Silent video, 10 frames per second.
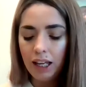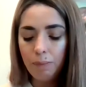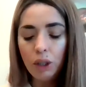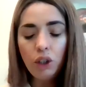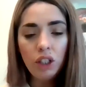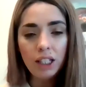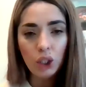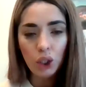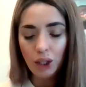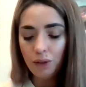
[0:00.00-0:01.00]
He pushed
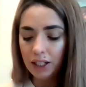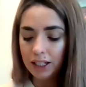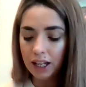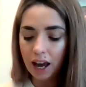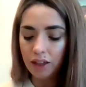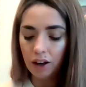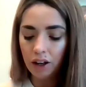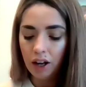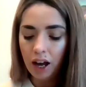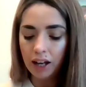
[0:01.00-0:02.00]
his 2 feet
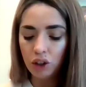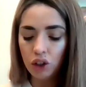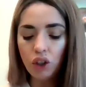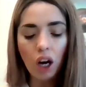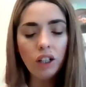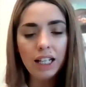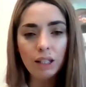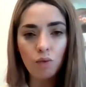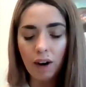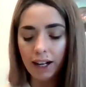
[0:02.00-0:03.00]
together and shot
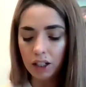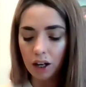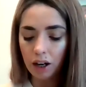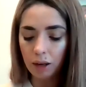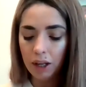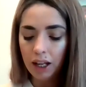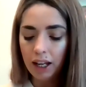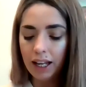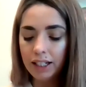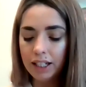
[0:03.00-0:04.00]
his right arm
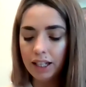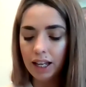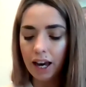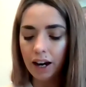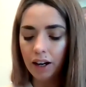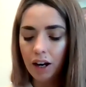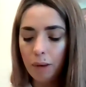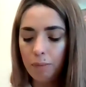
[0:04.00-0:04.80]
into the air